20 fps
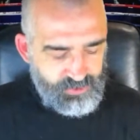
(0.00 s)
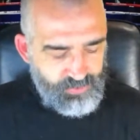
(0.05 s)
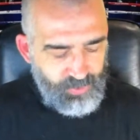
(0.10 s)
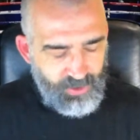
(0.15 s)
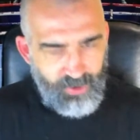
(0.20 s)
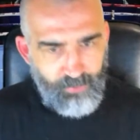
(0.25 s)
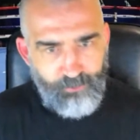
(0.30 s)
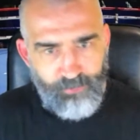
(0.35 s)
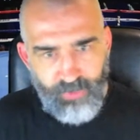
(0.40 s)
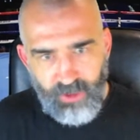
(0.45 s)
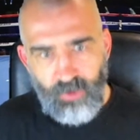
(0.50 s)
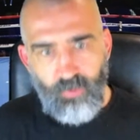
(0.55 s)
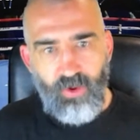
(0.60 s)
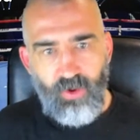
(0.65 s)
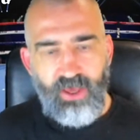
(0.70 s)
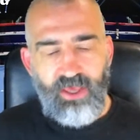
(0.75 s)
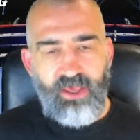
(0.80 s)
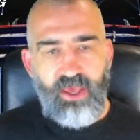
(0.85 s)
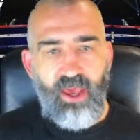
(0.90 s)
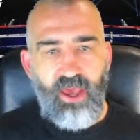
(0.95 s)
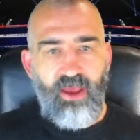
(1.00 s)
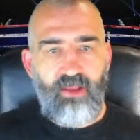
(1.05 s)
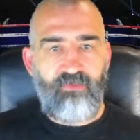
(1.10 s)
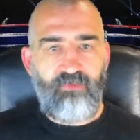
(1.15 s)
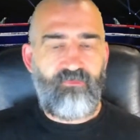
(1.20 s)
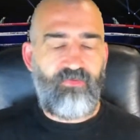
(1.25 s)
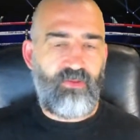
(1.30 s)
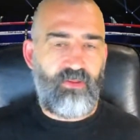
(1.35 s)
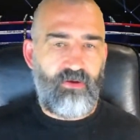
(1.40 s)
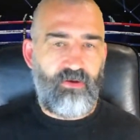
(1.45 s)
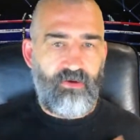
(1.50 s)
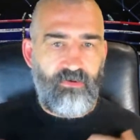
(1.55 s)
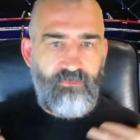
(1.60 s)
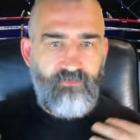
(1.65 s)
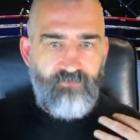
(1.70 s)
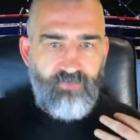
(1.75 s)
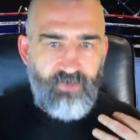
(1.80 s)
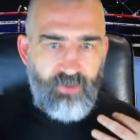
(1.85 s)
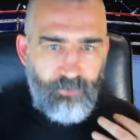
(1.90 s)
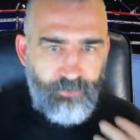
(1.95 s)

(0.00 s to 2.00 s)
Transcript: It's been a big weekend for the